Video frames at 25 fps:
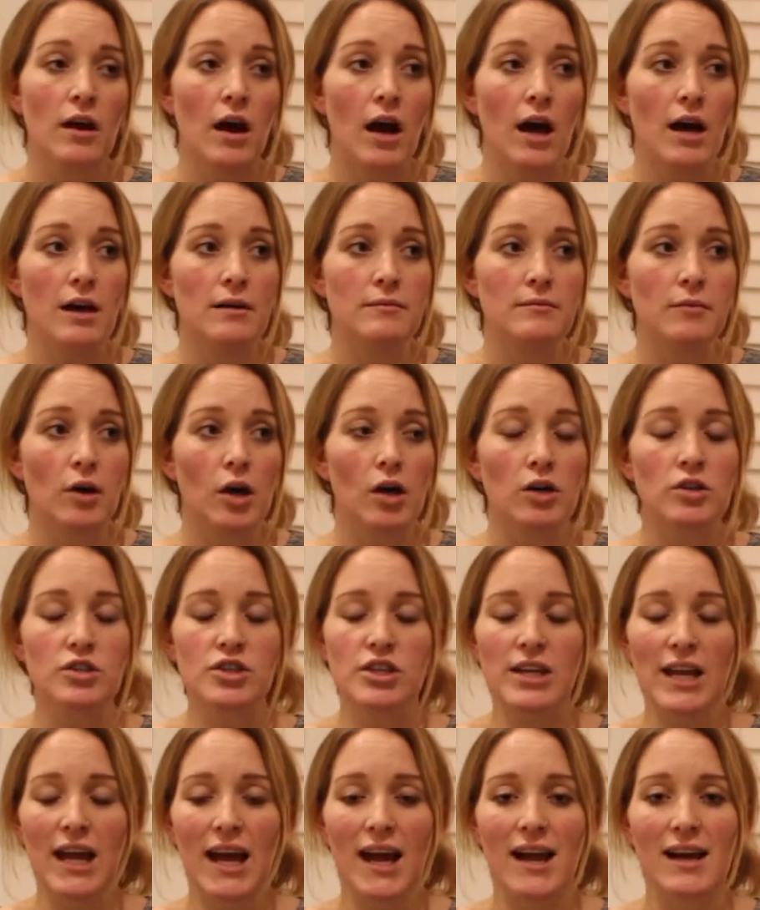
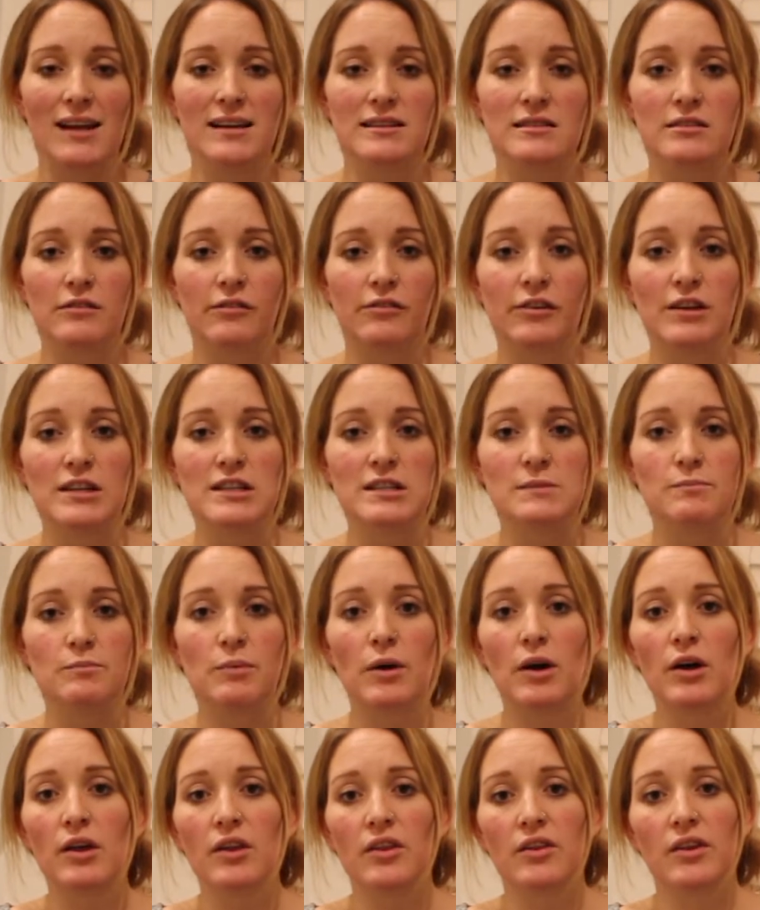Archie has a friend's
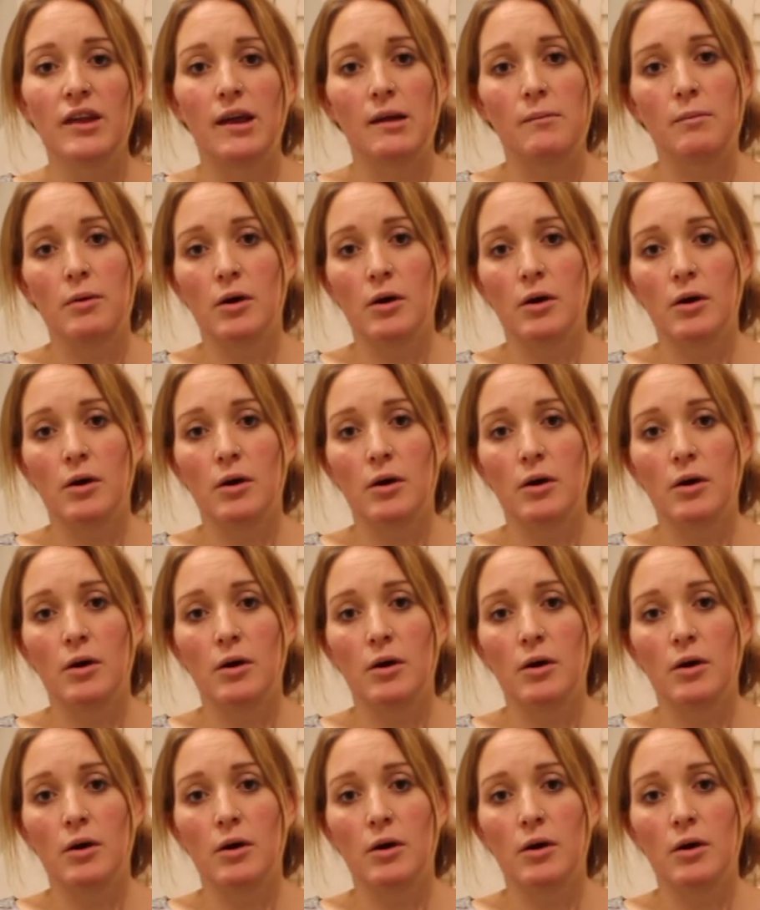birthday